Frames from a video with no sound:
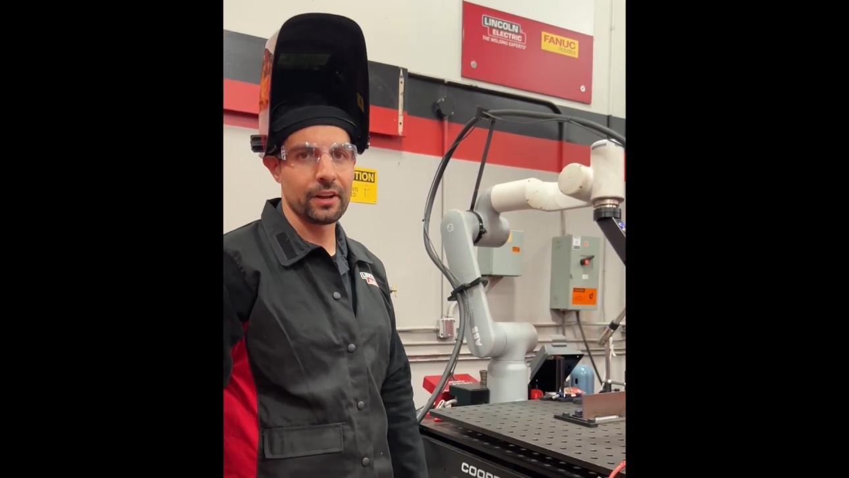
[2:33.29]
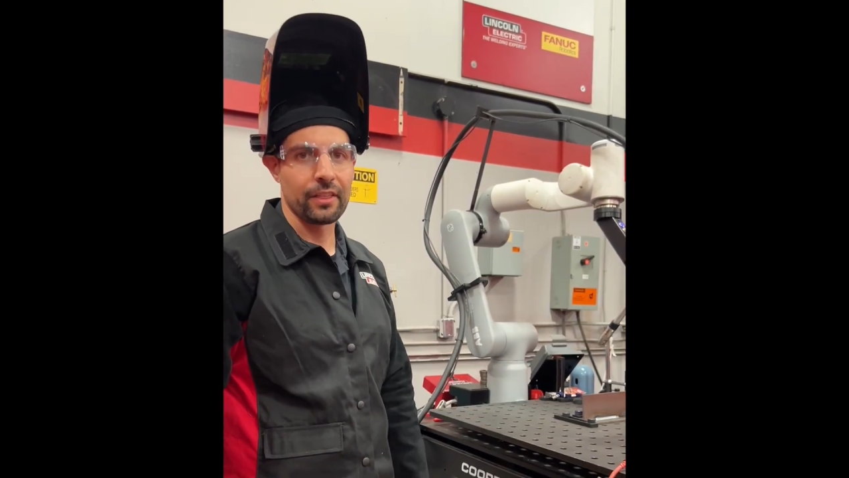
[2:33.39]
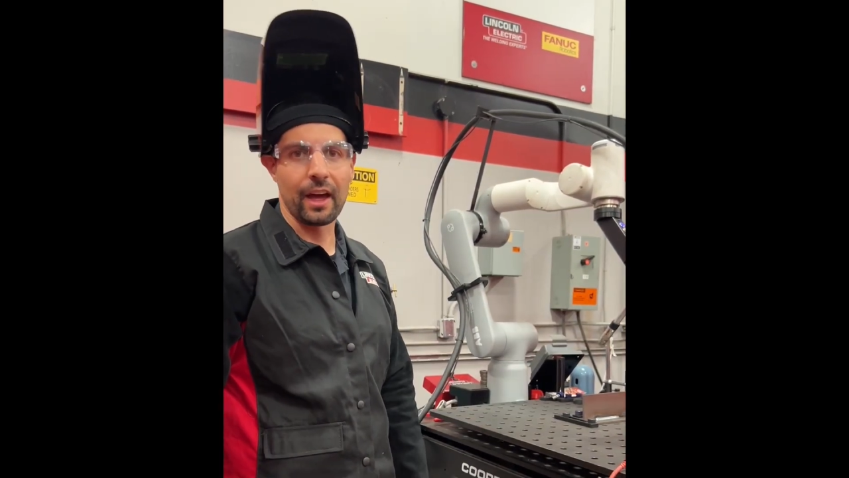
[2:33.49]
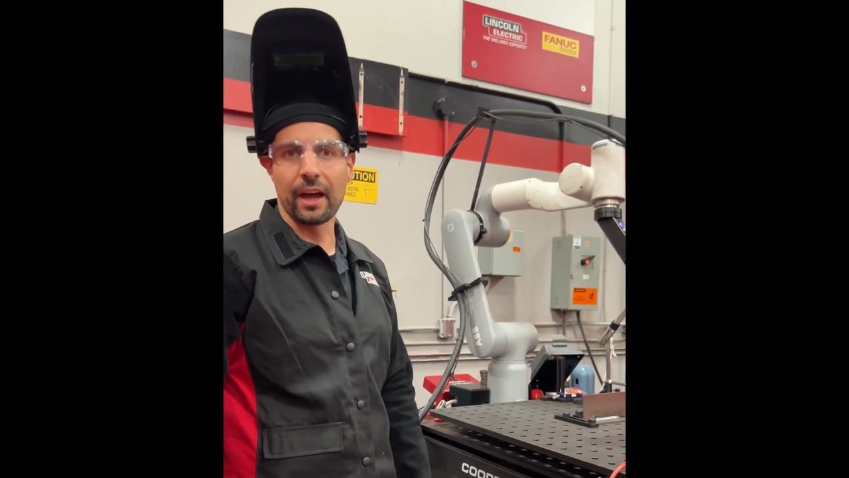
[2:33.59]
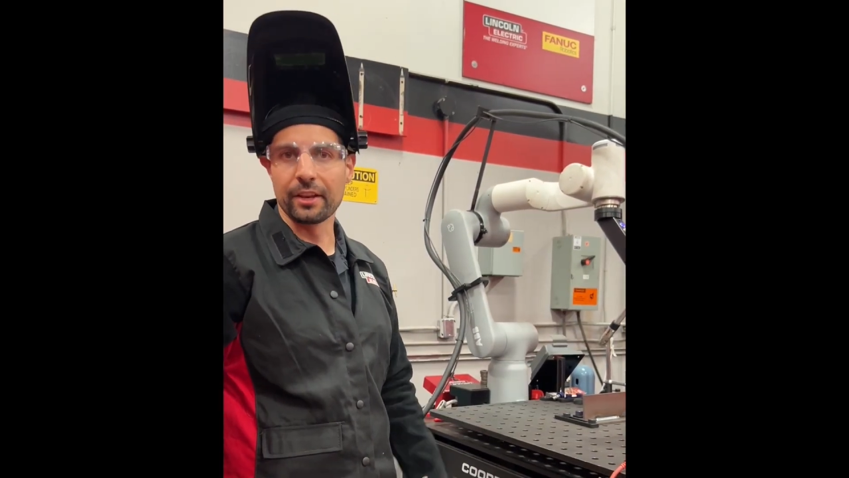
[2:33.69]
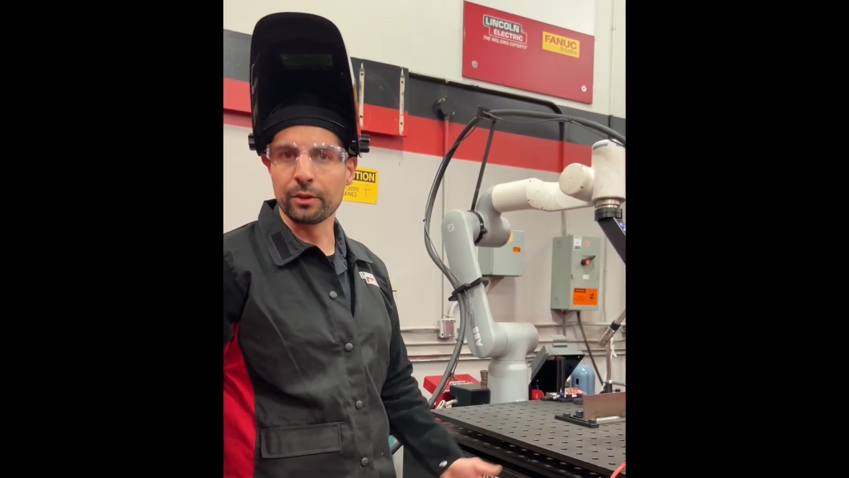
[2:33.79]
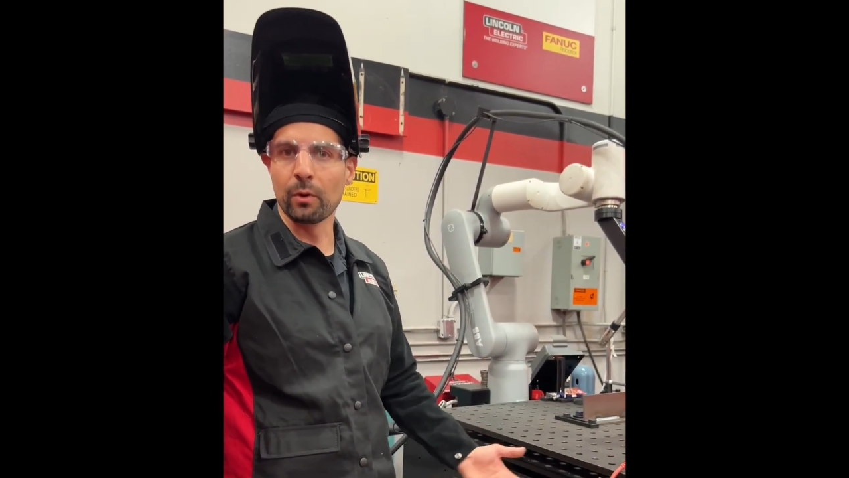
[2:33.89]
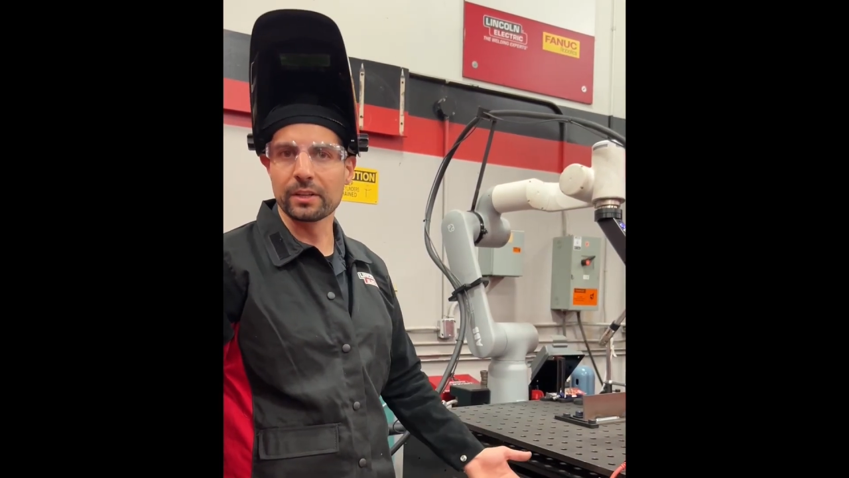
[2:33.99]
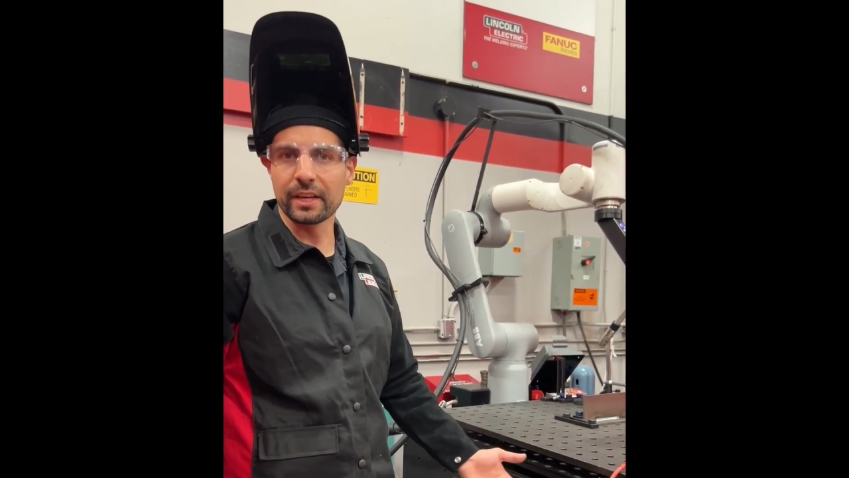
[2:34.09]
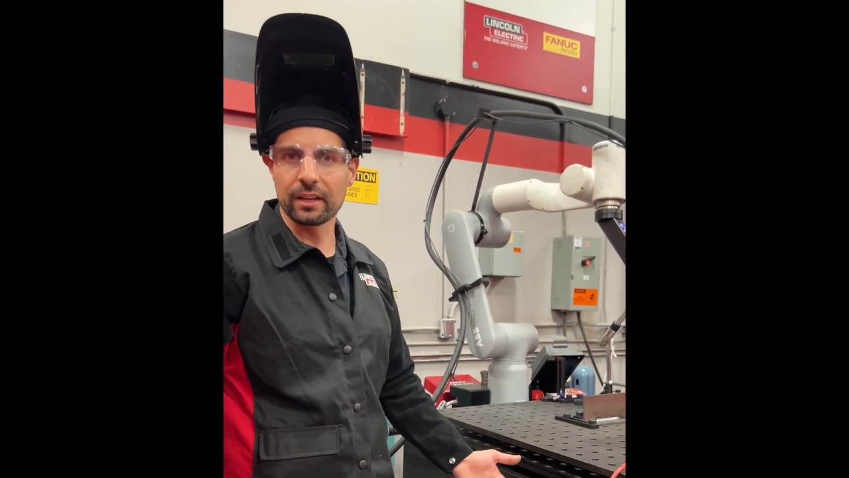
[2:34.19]
that you
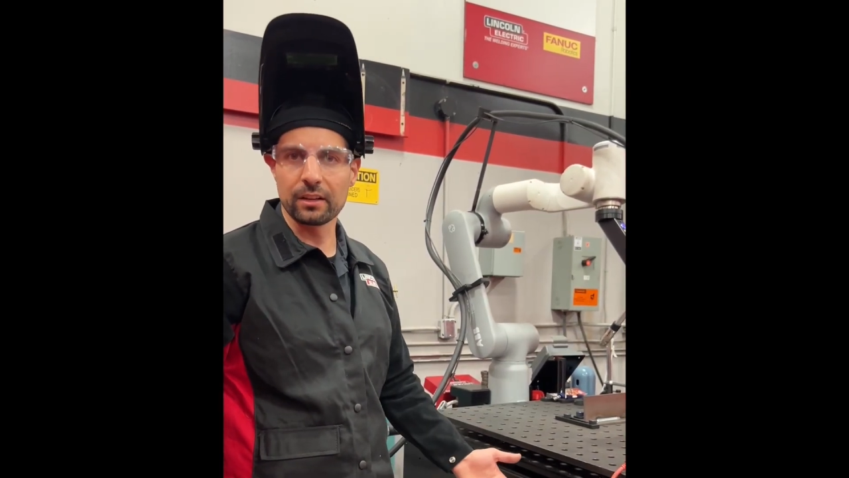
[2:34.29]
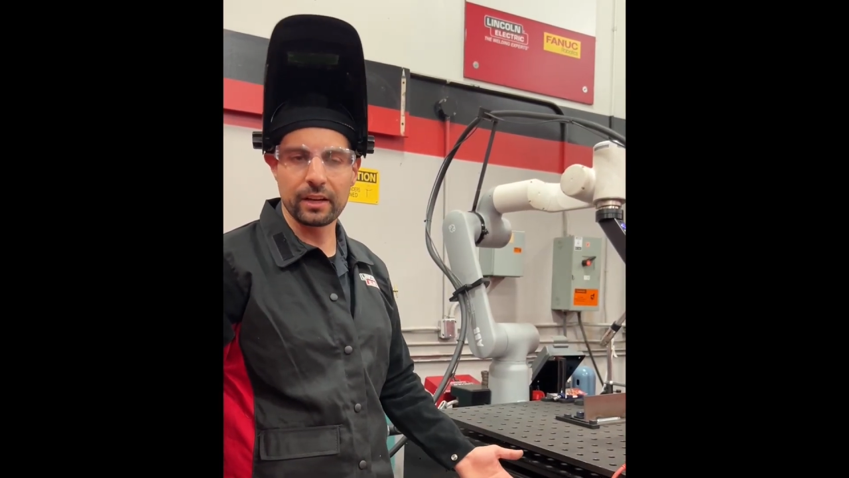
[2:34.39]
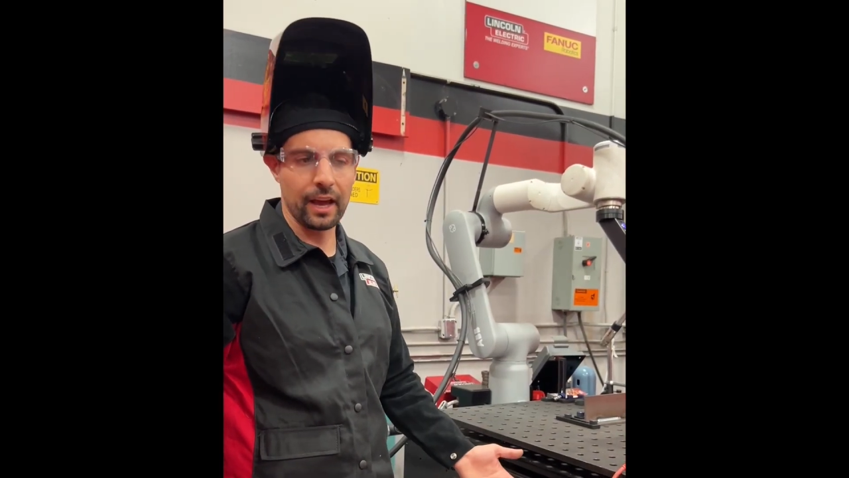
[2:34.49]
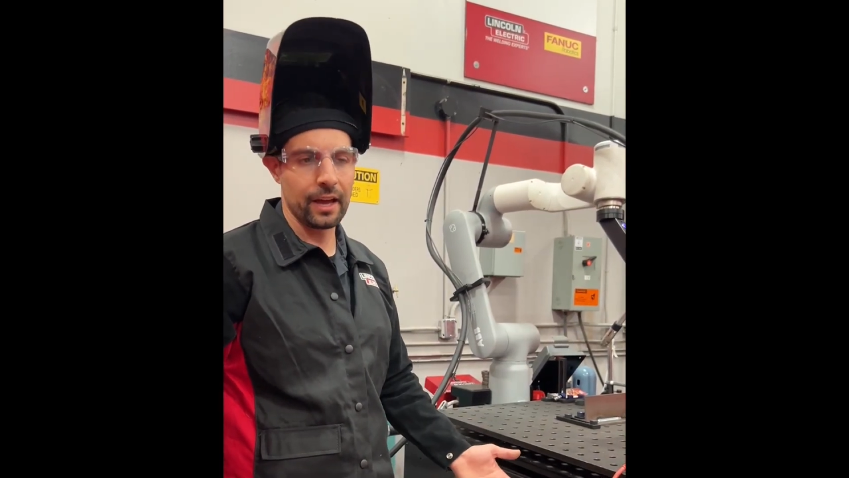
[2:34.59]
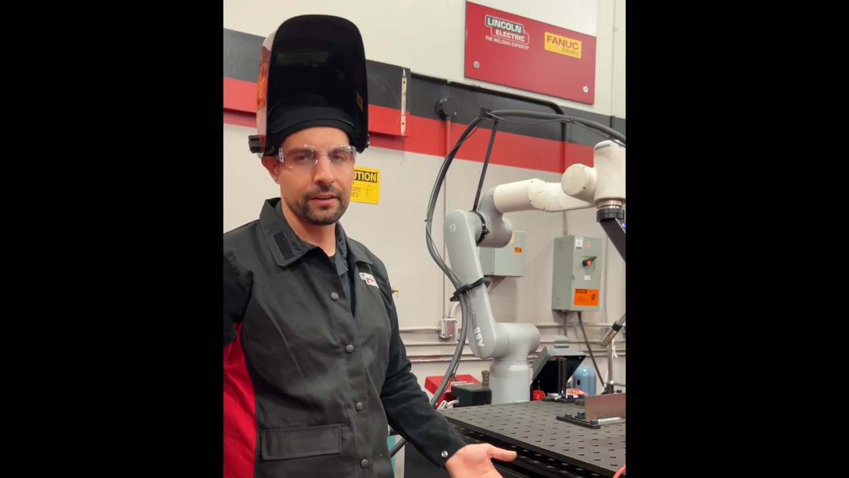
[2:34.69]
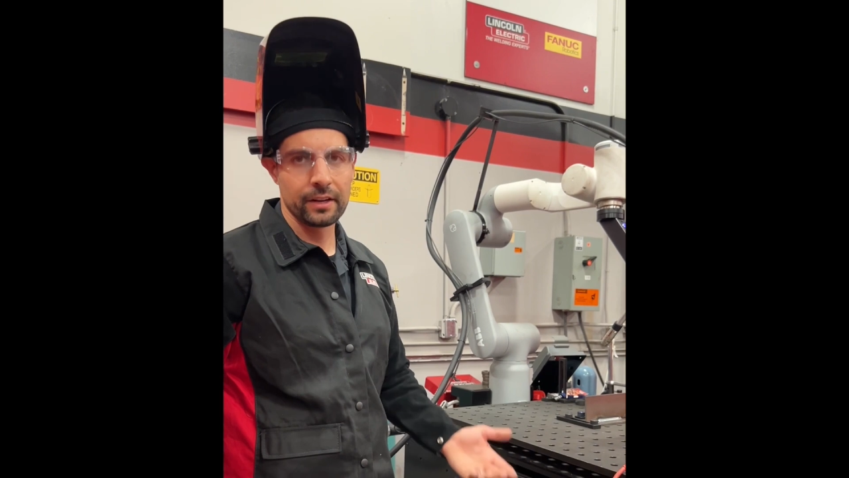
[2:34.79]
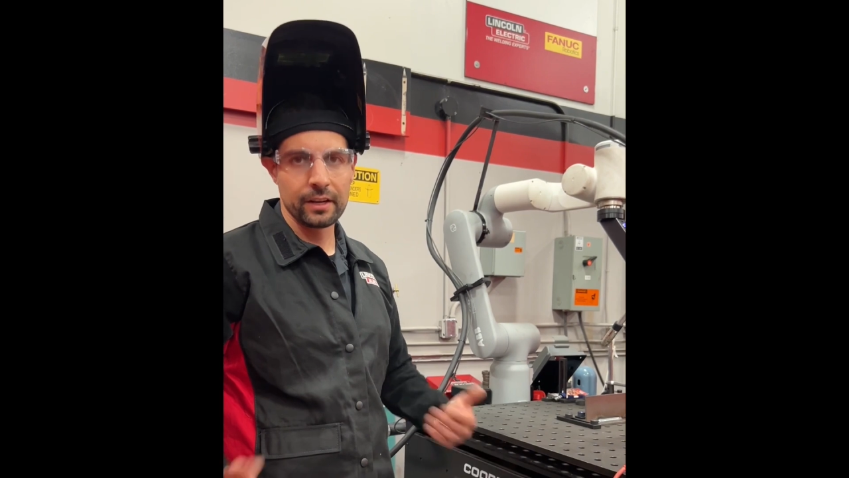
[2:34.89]
want to take a look at,